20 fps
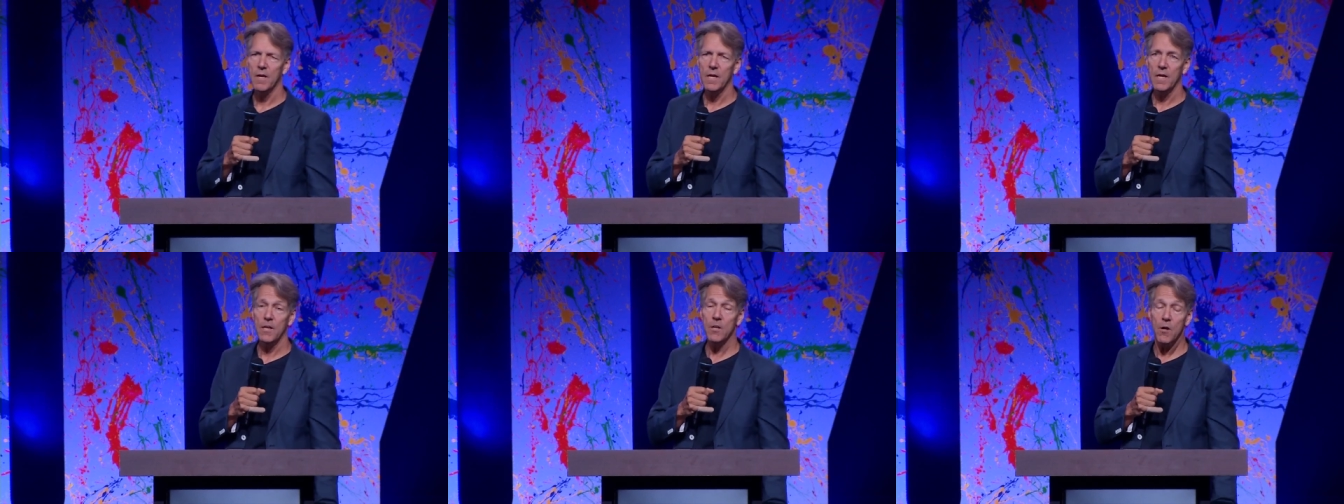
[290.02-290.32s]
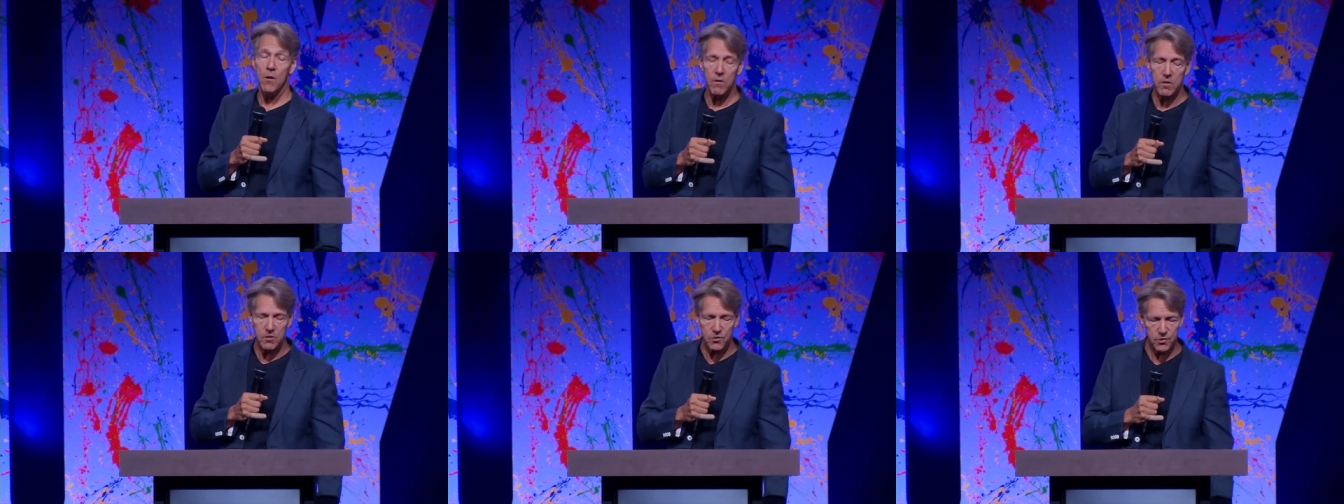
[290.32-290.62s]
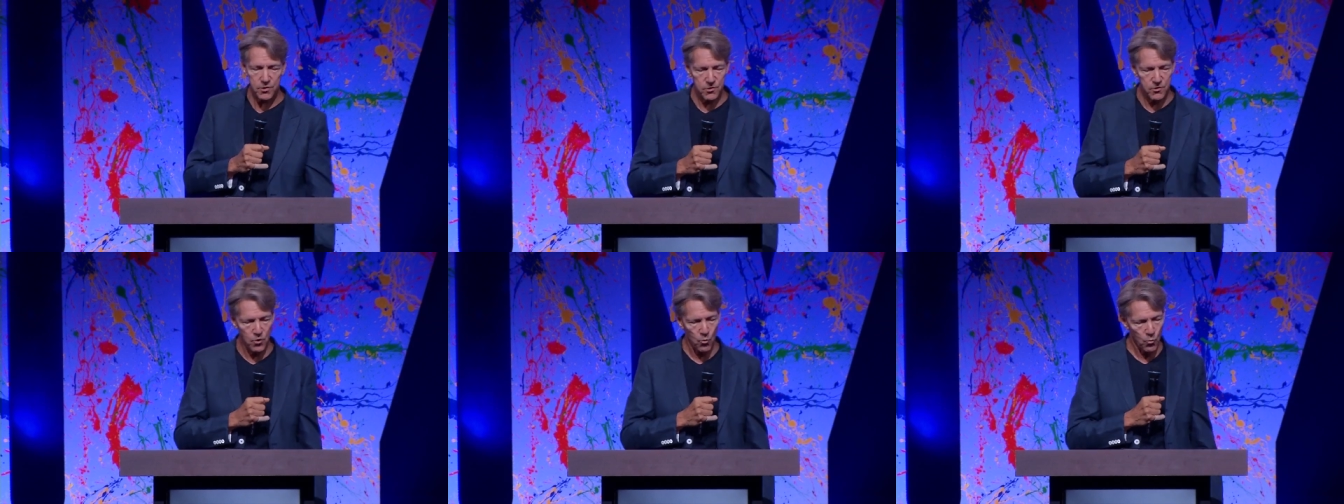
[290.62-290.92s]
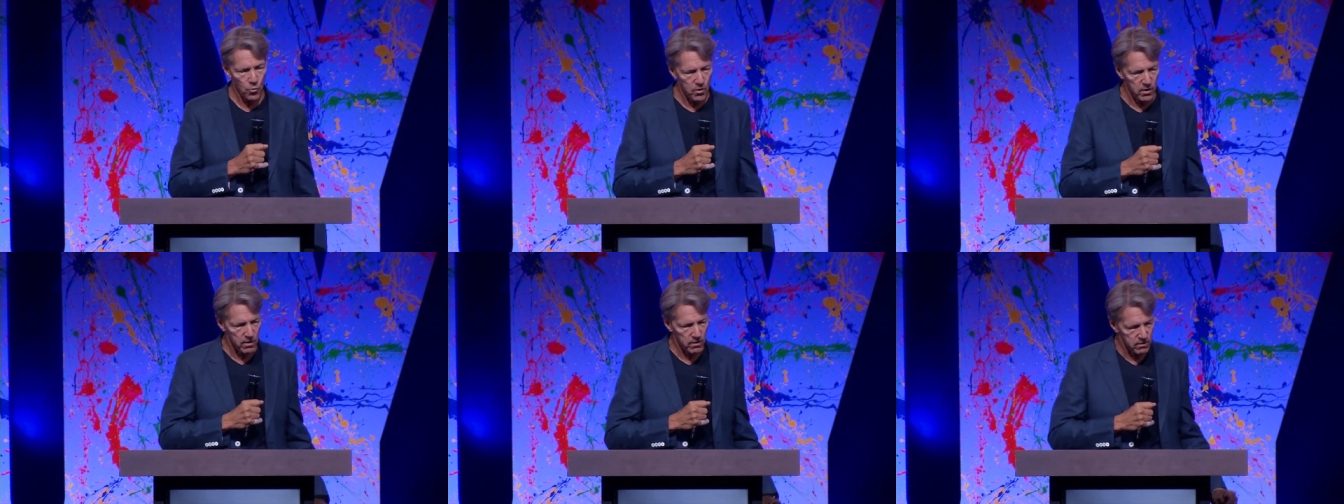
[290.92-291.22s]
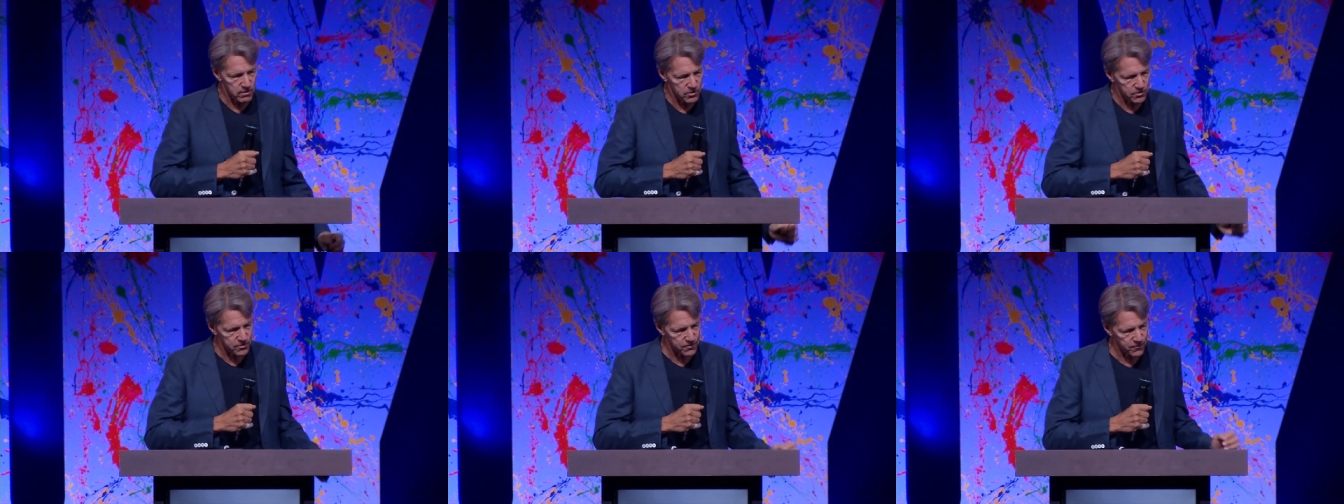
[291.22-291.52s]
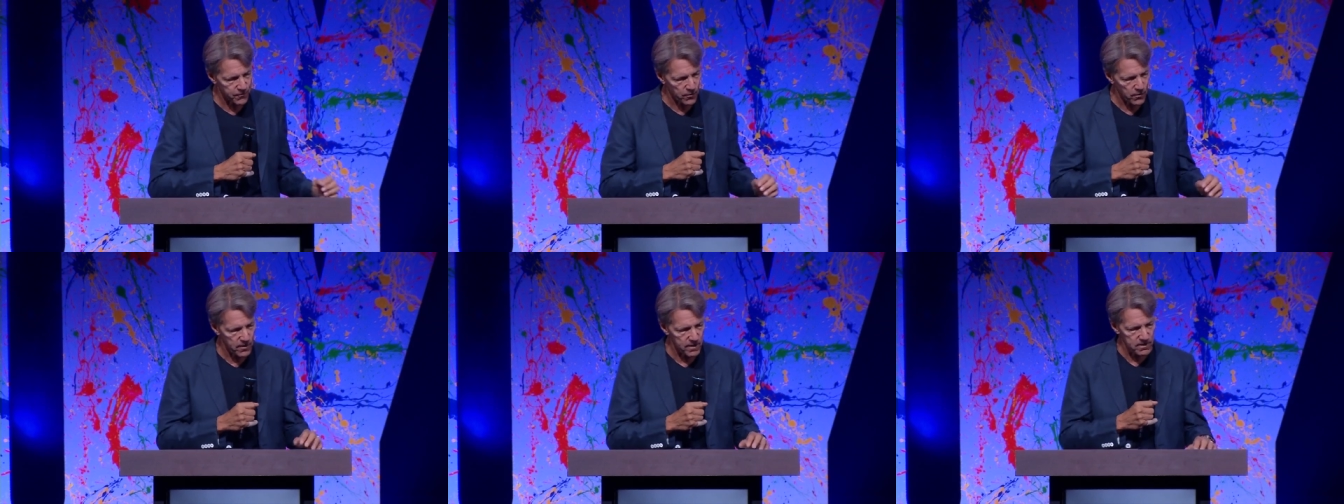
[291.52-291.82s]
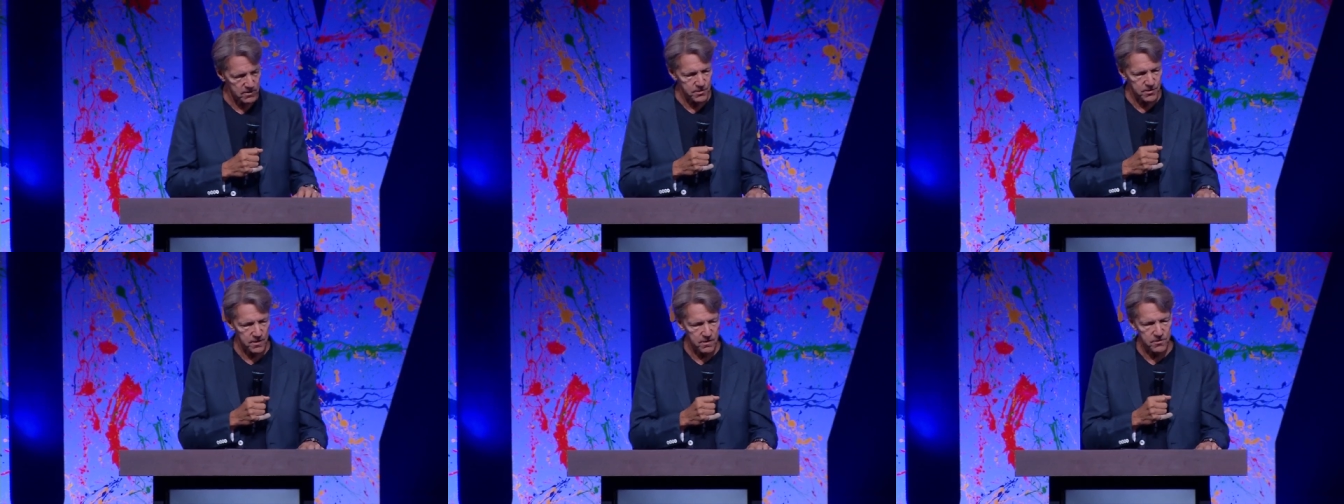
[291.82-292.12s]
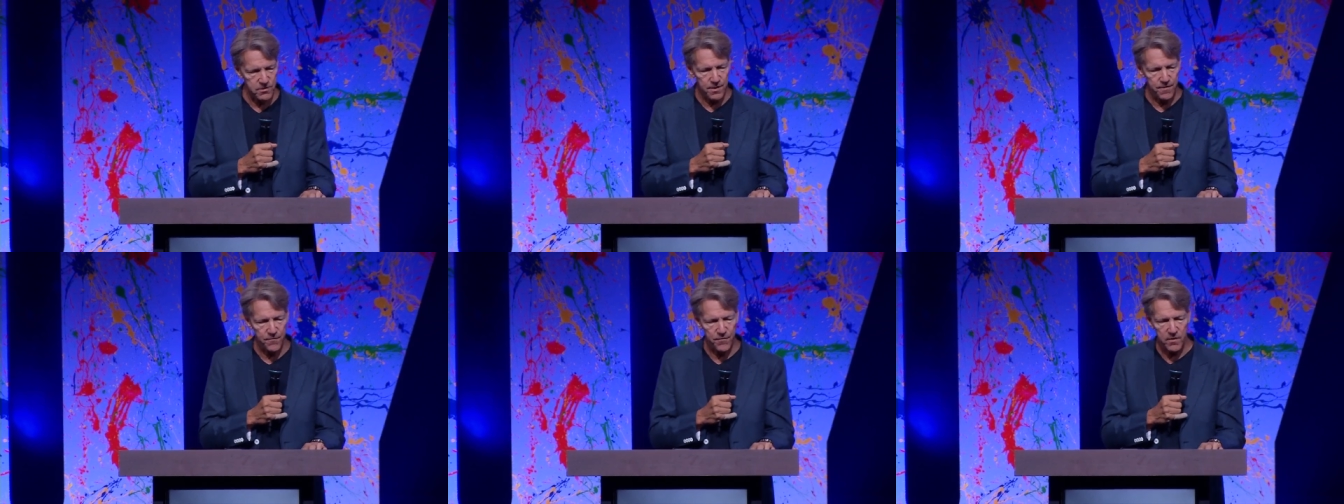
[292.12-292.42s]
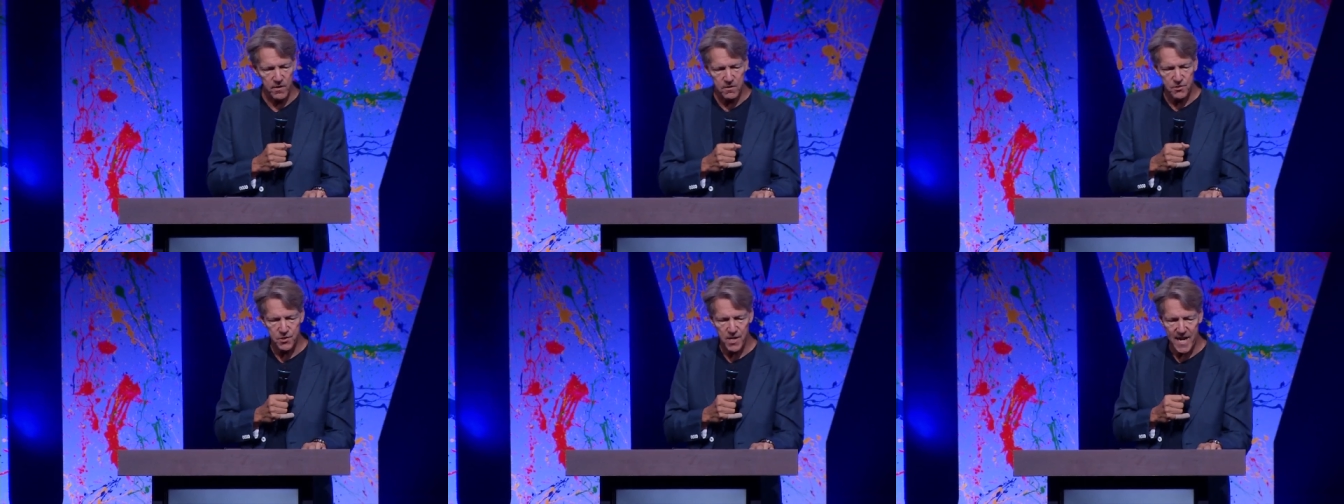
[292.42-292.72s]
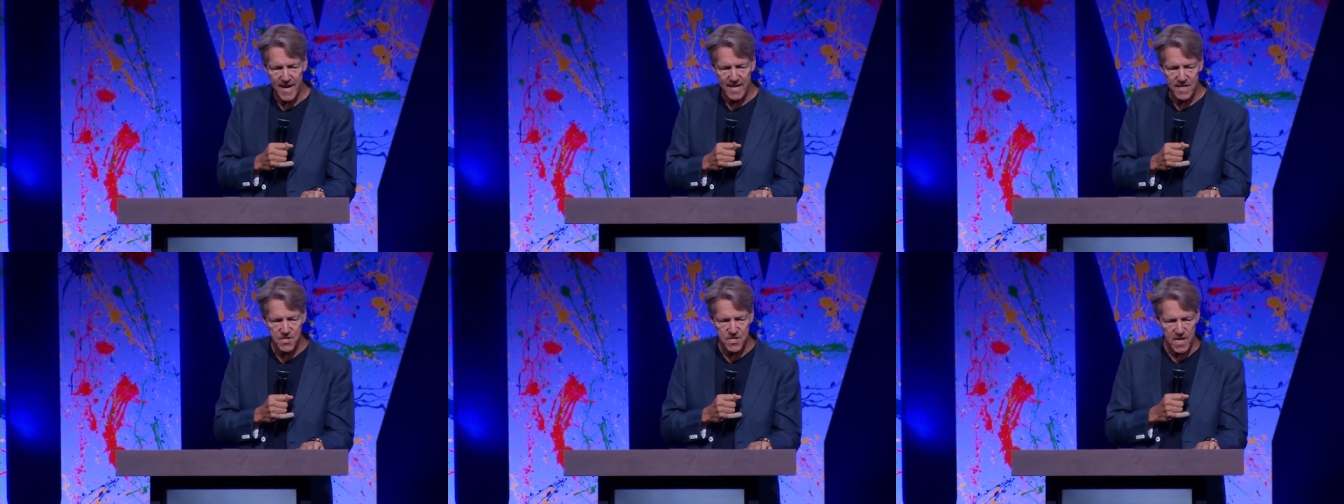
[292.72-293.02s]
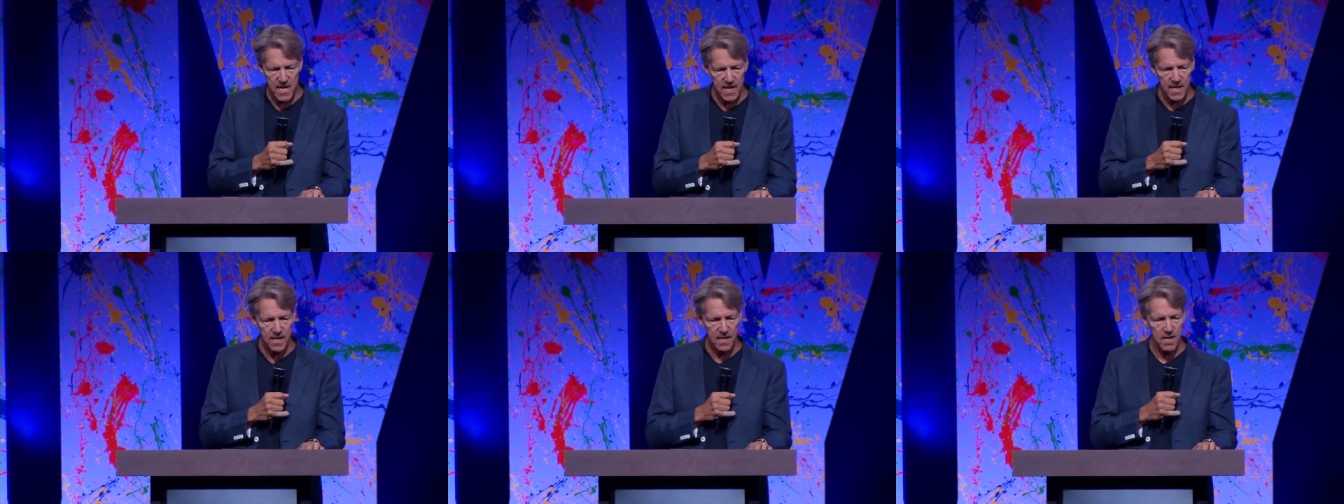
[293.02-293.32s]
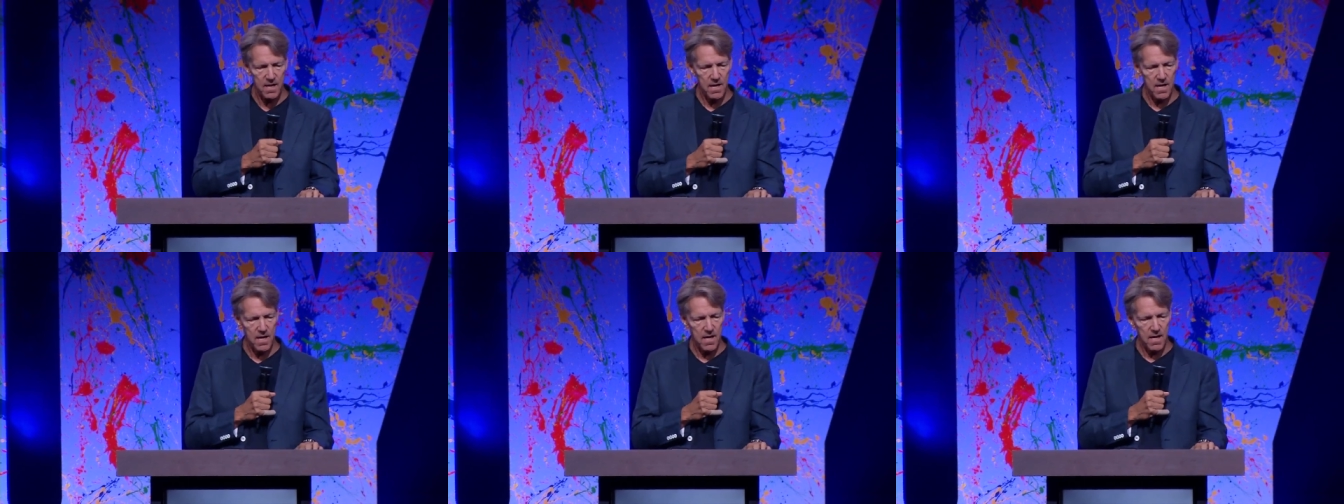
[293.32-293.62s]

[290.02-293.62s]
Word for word: And notice the words, for instance, in verse 18